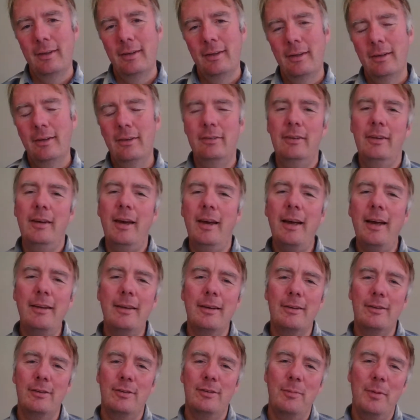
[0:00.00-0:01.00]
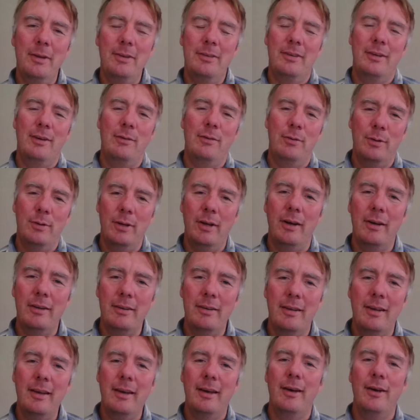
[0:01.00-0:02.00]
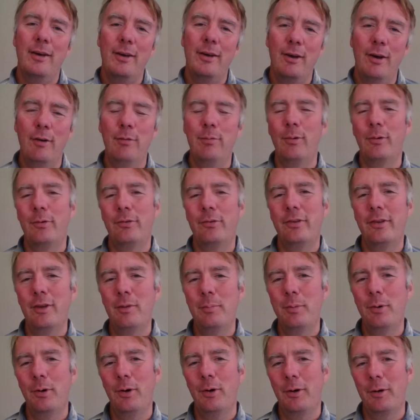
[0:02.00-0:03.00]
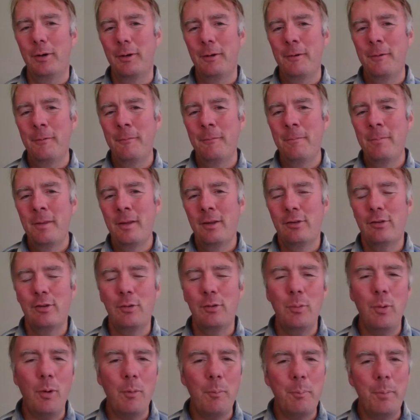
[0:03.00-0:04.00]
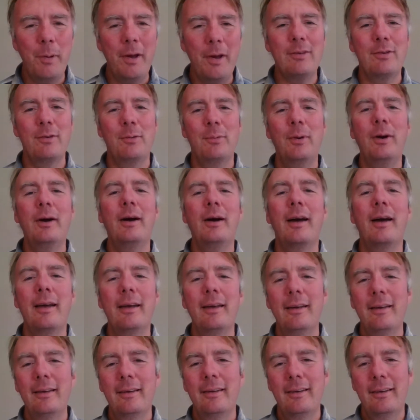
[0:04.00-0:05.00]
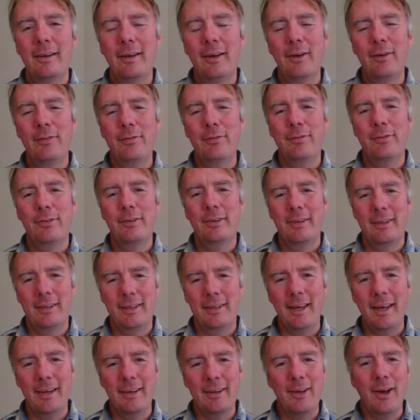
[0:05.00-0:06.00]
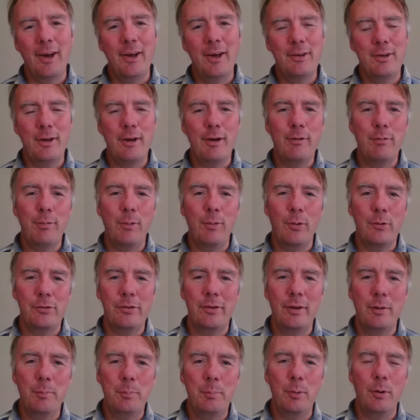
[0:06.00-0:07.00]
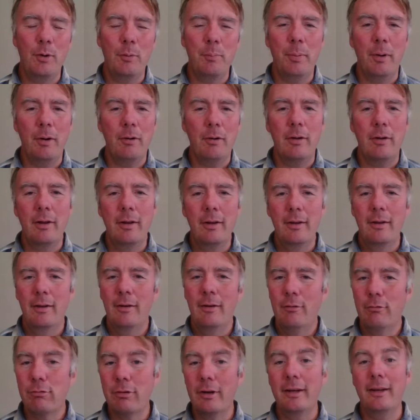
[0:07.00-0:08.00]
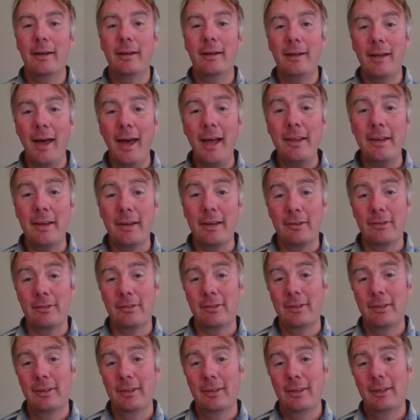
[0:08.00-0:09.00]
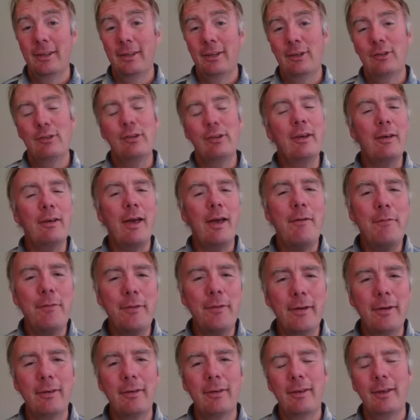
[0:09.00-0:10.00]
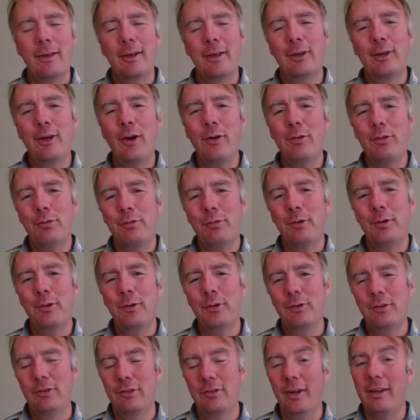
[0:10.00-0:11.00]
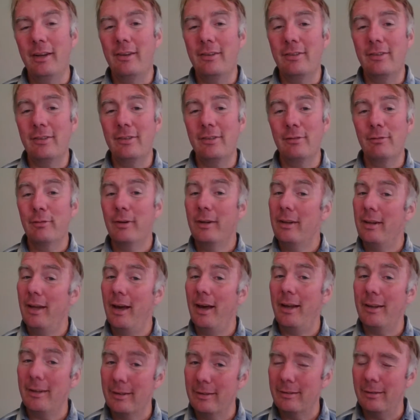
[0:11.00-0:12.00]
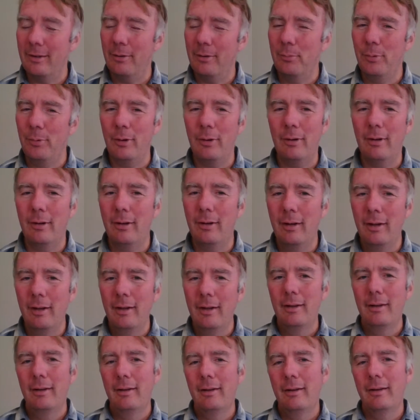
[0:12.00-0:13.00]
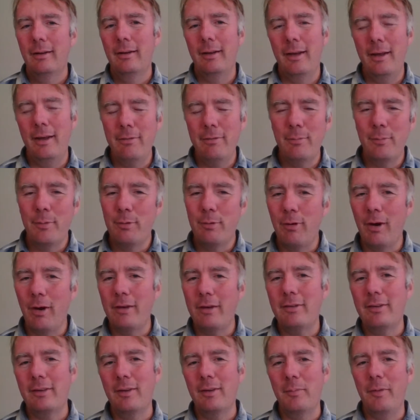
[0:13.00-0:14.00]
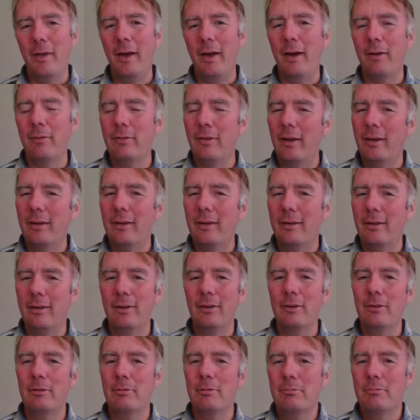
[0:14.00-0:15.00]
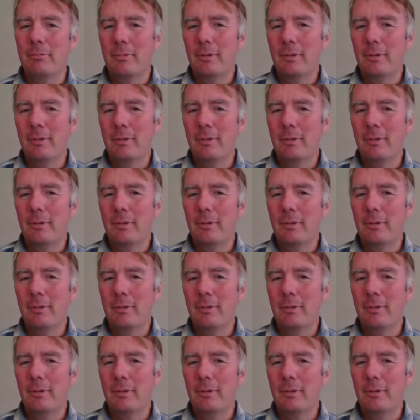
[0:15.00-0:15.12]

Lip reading: You see, headings are meant to give you an idea of what's in the book. So what better way of getting an idea of what's in the book by reading the headings? So if you go through Genesis and read the headings, it will, even with writing them down, take you